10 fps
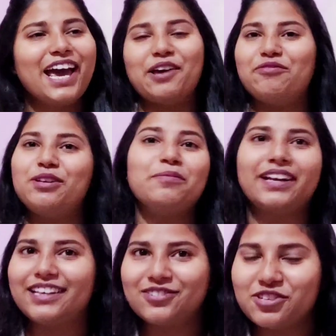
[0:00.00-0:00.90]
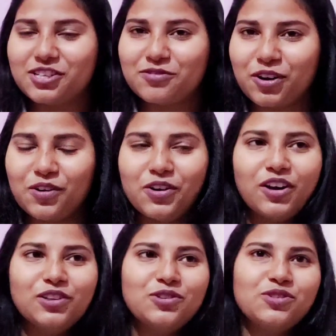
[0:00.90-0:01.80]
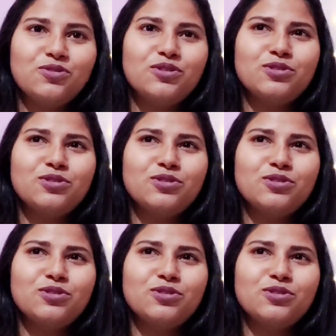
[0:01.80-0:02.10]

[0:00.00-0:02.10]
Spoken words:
Everybody is just following all those rules.